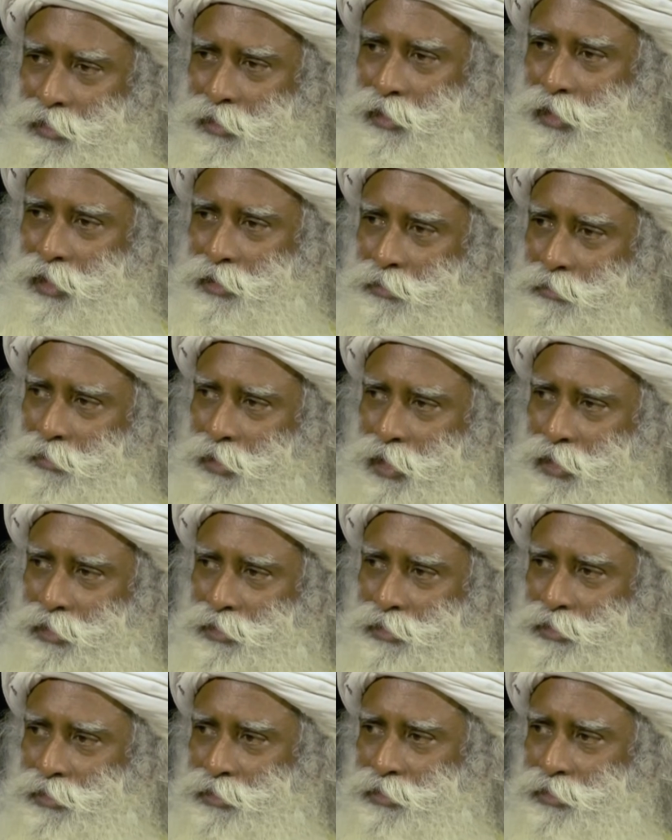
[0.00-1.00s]

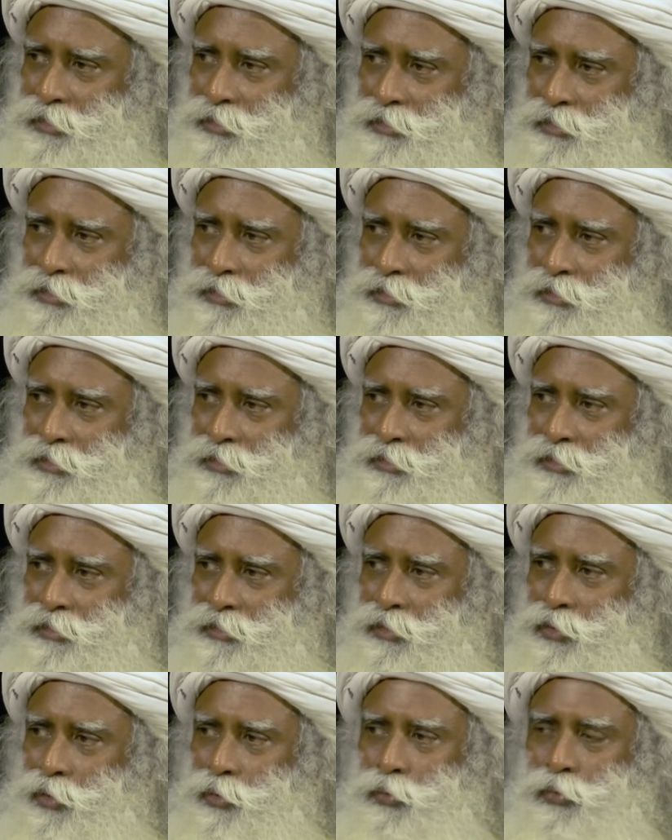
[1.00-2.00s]
Otherwise,
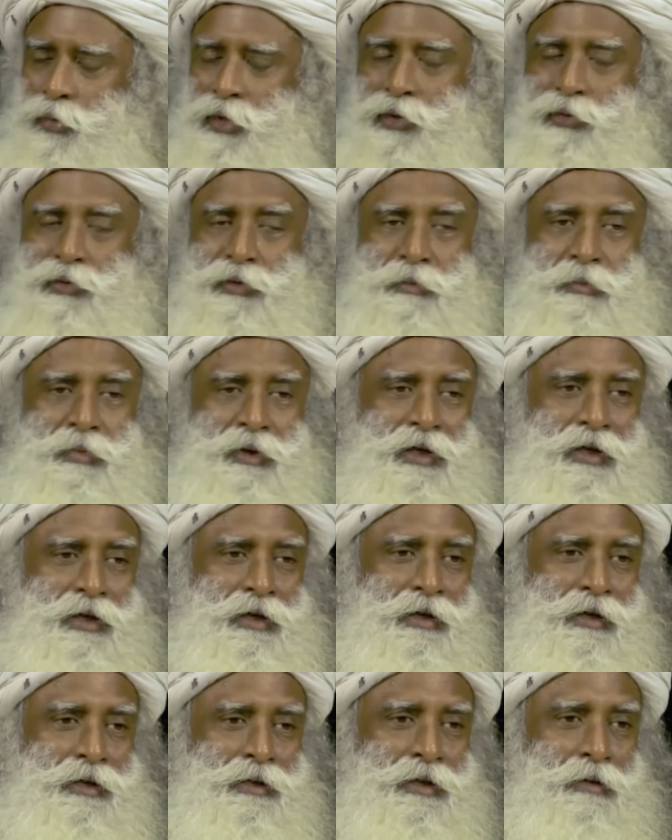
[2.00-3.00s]
we could
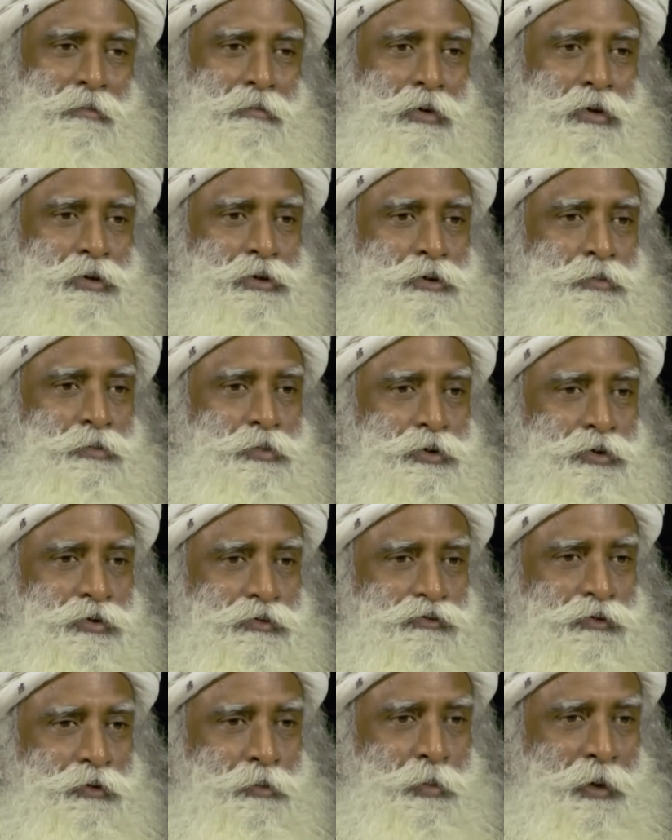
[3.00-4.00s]
be in the most
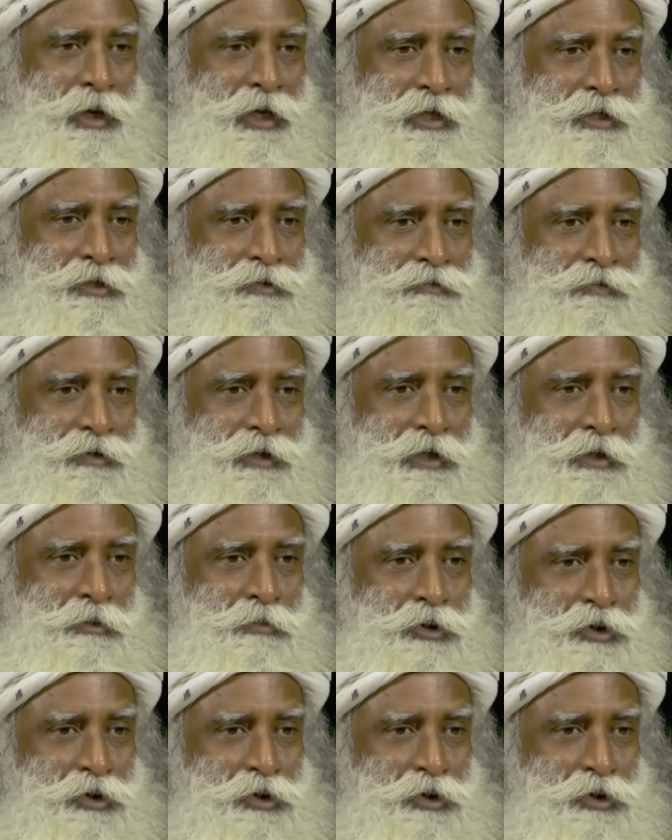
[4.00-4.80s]
beautiful place feeling